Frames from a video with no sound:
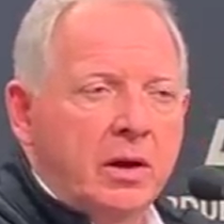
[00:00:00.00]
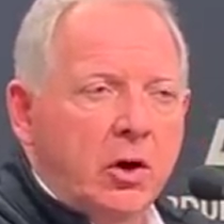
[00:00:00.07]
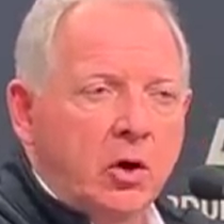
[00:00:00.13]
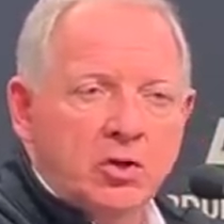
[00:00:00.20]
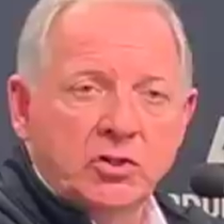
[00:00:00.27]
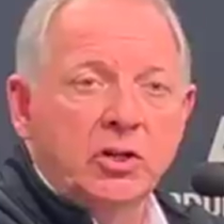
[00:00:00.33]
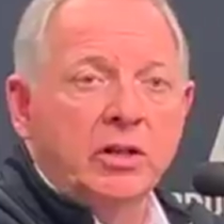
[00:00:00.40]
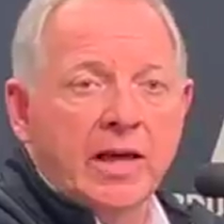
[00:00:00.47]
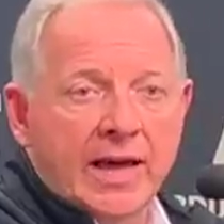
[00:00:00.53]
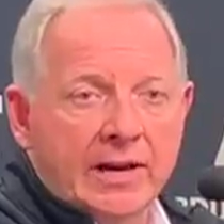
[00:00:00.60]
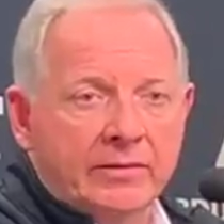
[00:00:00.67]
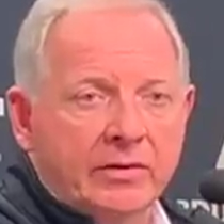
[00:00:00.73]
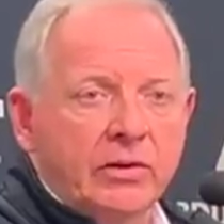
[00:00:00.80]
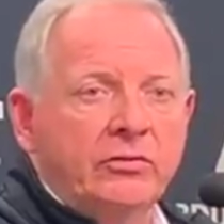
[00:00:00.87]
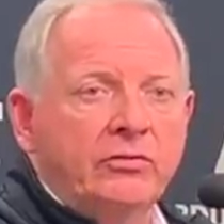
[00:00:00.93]
are still ahead
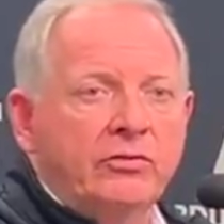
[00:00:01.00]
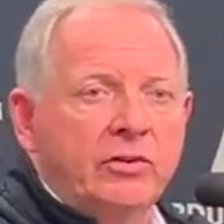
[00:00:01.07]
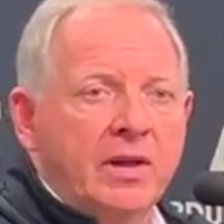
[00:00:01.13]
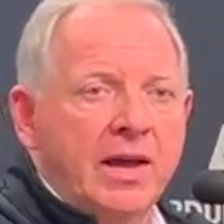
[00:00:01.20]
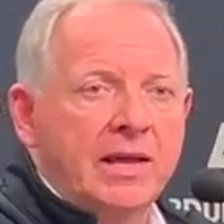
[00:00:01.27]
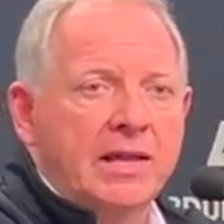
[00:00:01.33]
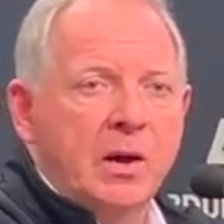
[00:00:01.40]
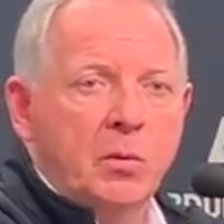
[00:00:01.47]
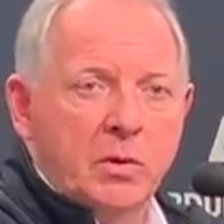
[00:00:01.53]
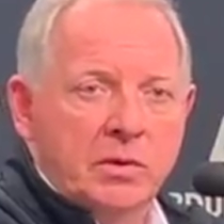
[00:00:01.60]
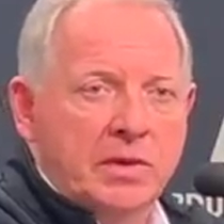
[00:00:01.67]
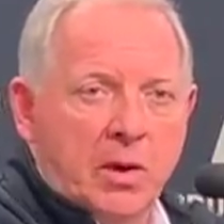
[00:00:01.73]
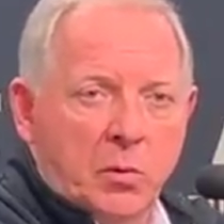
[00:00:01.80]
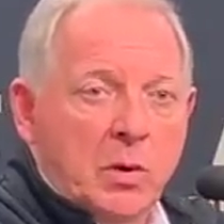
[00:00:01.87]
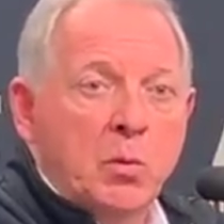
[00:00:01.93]
of us, and
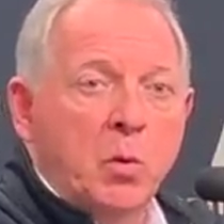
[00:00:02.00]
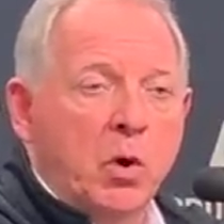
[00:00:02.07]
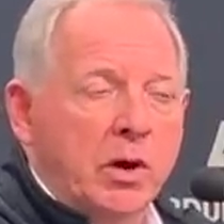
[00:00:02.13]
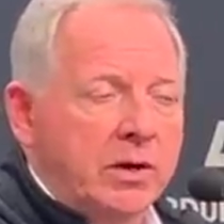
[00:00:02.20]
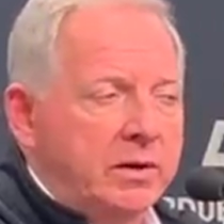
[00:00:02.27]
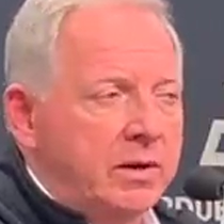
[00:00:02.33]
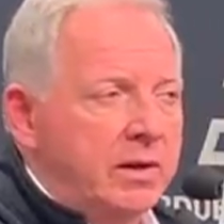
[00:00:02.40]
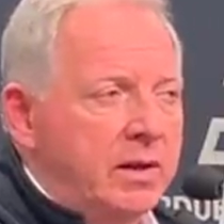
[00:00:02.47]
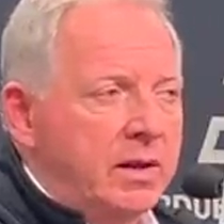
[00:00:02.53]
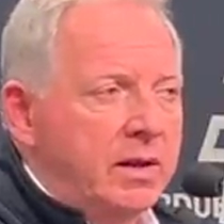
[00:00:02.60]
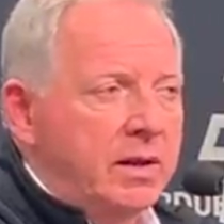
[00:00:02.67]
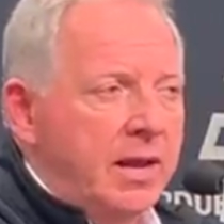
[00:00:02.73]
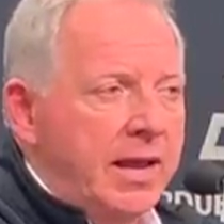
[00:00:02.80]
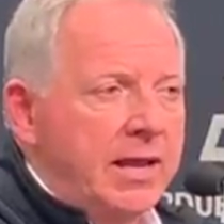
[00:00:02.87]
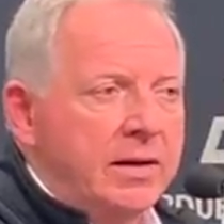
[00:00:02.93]
that we want
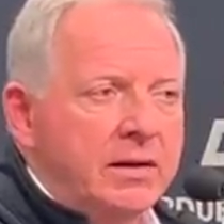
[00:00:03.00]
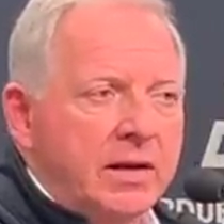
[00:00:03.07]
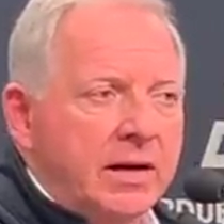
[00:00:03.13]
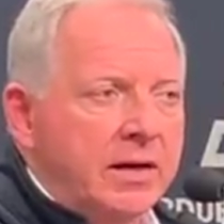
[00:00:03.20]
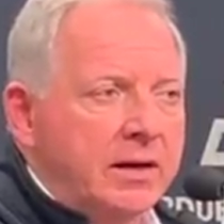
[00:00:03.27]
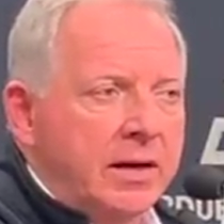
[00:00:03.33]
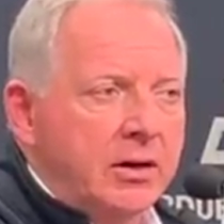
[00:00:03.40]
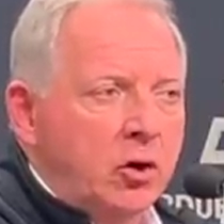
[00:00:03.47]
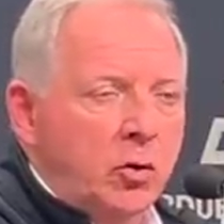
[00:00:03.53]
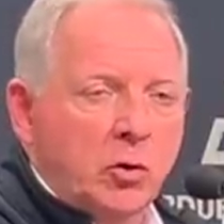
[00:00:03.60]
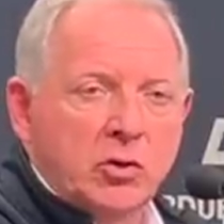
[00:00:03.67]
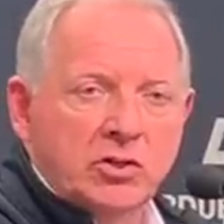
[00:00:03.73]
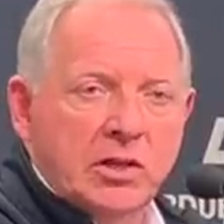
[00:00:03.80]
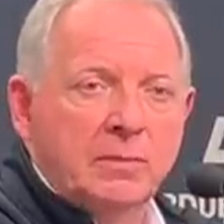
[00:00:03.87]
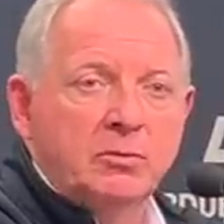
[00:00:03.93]
and
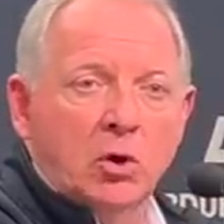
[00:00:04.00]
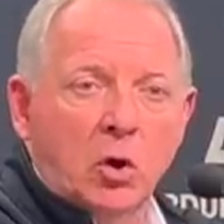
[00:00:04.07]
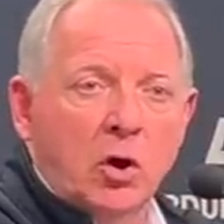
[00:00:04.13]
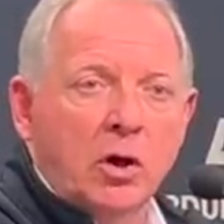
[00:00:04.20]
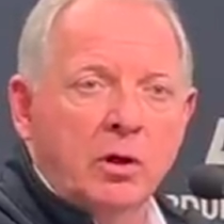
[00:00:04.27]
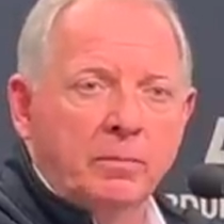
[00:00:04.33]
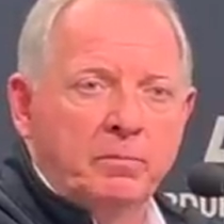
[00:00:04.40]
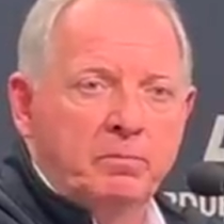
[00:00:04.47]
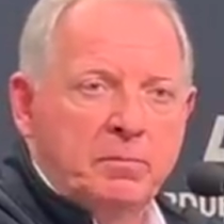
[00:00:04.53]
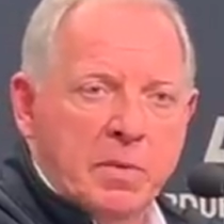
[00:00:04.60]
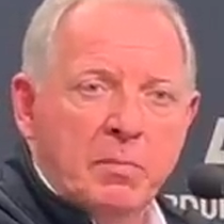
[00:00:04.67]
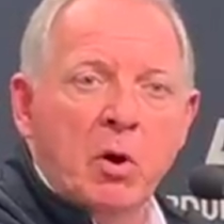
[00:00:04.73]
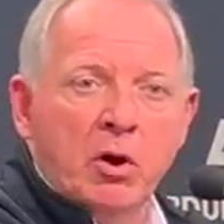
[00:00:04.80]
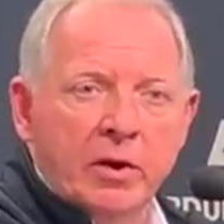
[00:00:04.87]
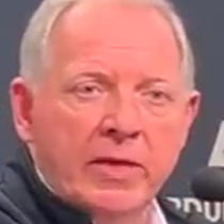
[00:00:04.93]
encourage them to all be
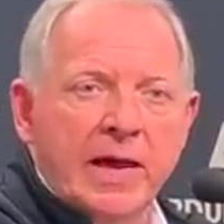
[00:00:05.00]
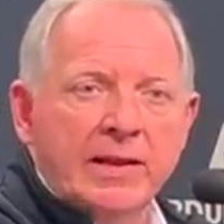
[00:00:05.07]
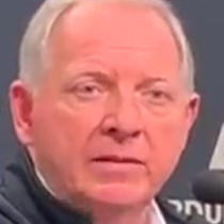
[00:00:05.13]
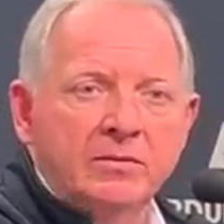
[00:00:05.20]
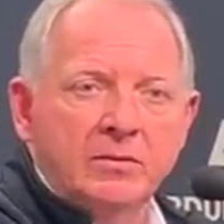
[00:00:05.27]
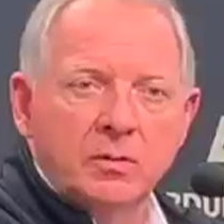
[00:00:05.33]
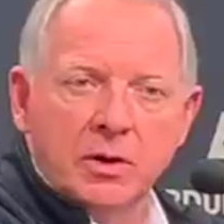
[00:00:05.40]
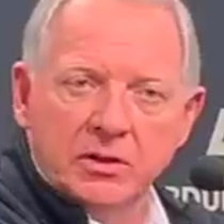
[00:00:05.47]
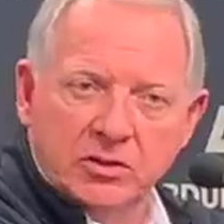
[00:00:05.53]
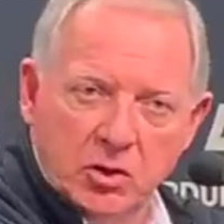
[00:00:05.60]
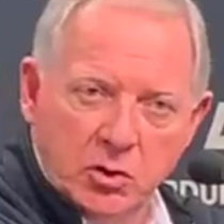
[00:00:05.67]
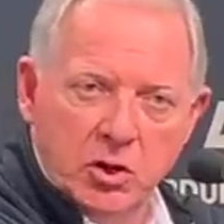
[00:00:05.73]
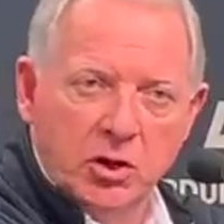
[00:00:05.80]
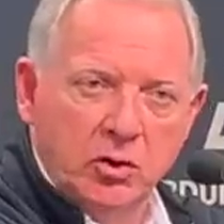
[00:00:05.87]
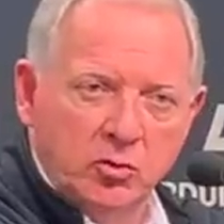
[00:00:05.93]
part of that, to
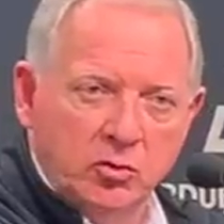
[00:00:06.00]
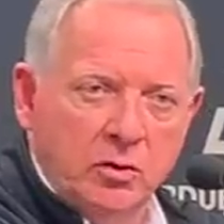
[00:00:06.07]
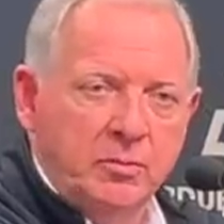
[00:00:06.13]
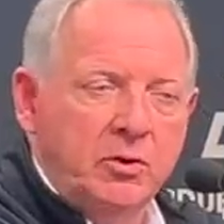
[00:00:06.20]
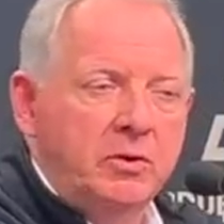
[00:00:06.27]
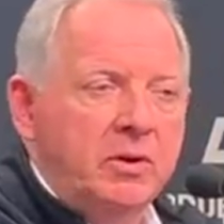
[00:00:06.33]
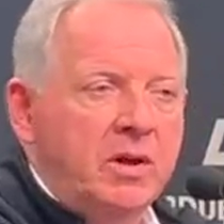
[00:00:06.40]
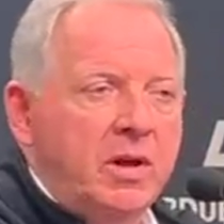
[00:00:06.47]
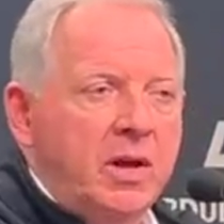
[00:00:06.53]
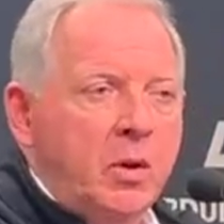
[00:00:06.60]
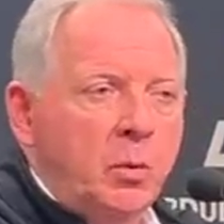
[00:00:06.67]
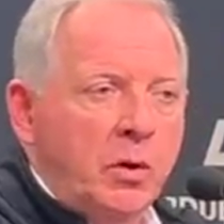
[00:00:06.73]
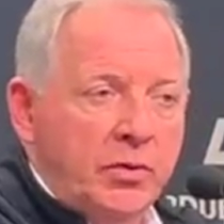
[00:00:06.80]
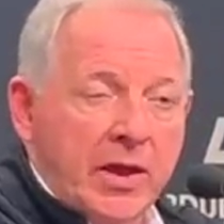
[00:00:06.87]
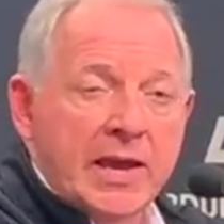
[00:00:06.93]
continue to contribute
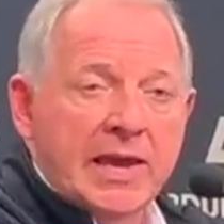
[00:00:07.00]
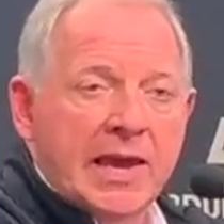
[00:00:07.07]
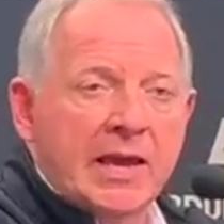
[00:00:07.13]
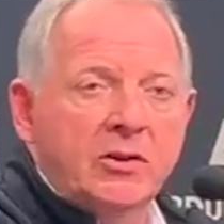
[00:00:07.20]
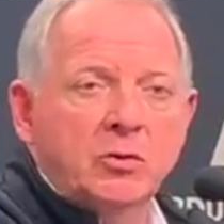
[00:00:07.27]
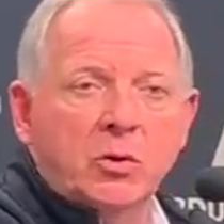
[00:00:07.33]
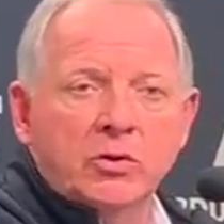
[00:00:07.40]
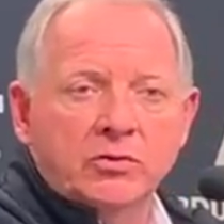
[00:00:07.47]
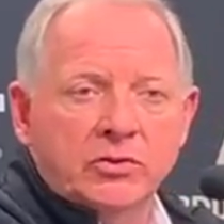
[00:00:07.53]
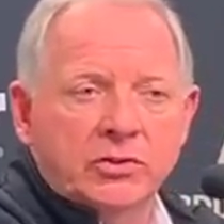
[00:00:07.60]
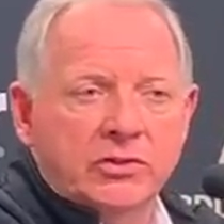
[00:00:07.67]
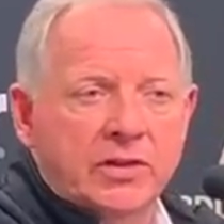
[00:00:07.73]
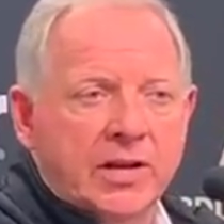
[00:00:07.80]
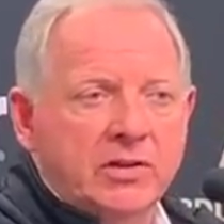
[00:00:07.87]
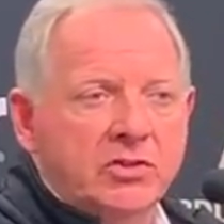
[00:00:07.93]
what they can to our
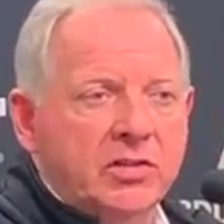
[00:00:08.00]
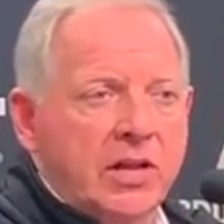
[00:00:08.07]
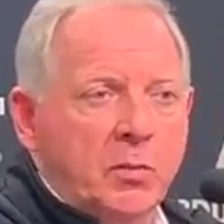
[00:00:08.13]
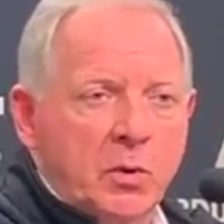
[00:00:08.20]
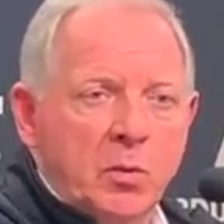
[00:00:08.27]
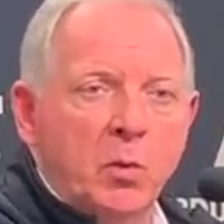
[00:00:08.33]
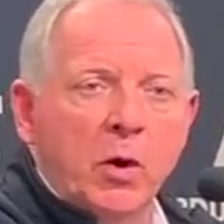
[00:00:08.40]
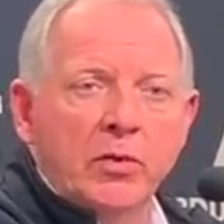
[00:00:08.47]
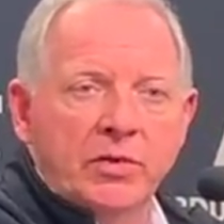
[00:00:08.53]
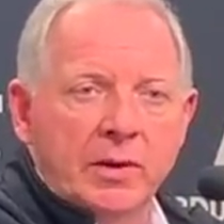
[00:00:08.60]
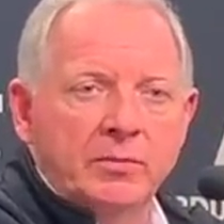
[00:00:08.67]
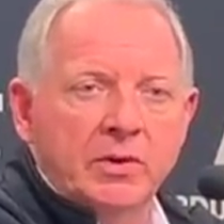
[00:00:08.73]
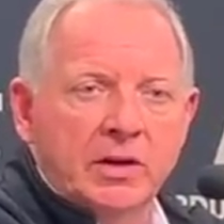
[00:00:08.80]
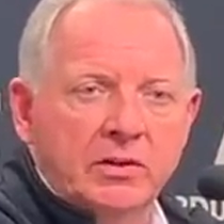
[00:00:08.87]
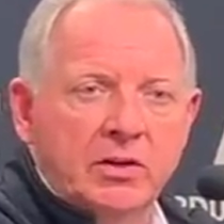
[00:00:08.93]
success, and that we want them
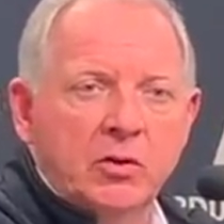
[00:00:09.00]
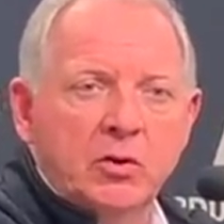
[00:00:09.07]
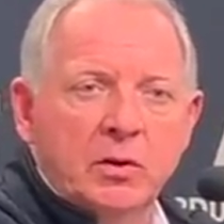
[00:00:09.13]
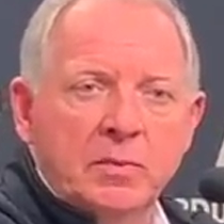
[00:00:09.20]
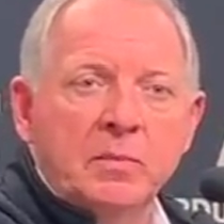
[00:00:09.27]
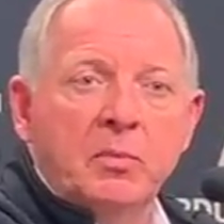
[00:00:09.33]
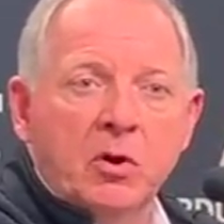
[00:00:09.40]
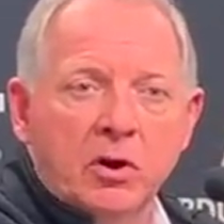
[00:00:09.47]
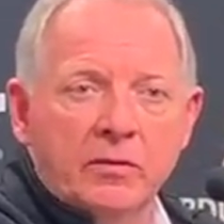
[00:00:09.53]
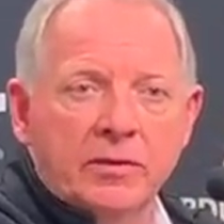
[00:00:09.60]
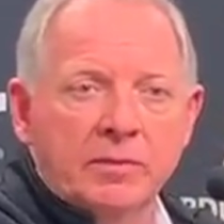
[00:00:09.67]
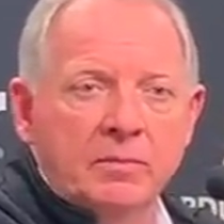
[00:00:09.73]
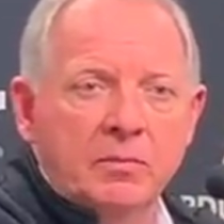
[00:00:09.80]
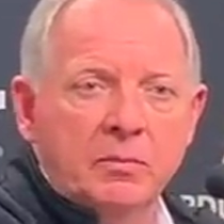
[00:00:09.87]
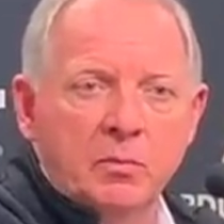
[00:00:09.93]
to continue to be part of it
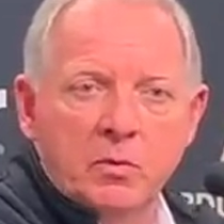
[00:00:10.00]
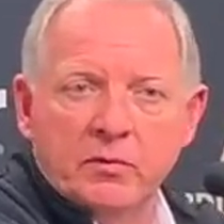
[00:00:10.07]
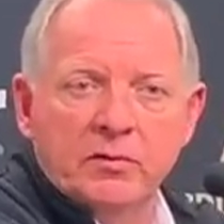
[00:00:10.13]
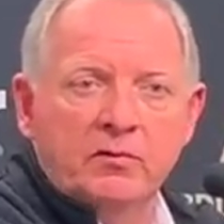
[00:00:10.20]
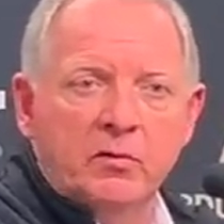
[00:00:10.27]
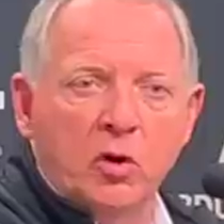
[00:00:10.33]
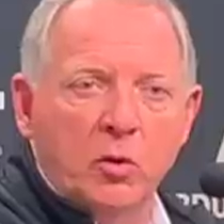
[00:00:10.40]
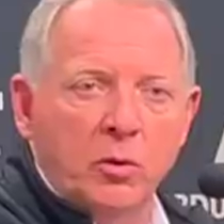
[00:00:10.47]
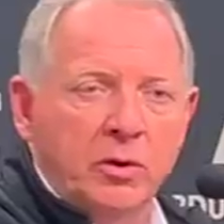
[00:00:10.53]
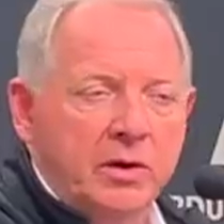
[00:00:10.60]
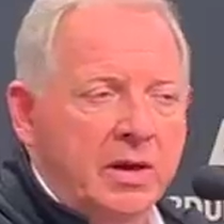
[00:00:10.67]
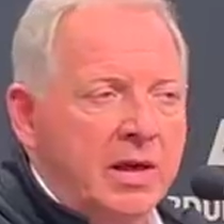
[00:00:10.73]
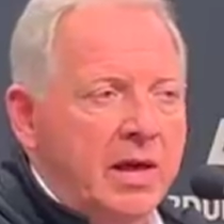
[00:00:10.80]
moving forward.